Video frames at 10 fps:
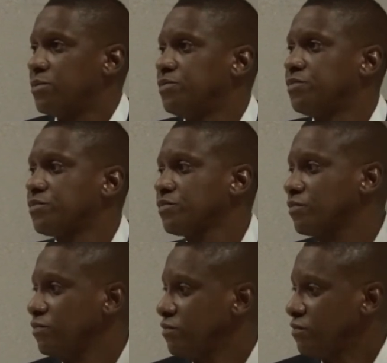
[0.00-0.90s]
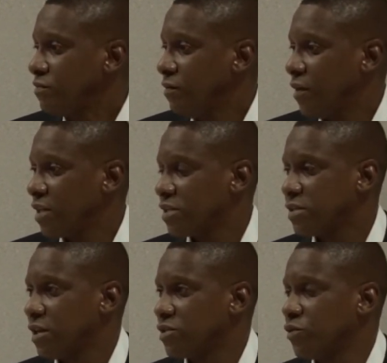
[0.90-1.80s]
And then he also threw in a
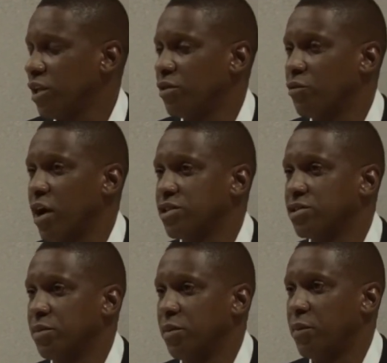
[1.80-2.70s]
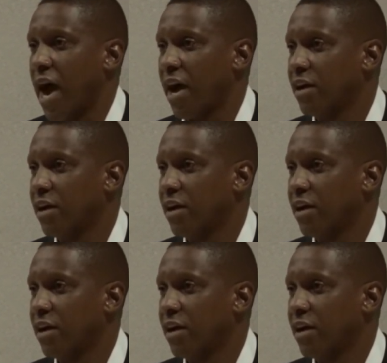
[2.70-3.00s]
steal and 2 blocks.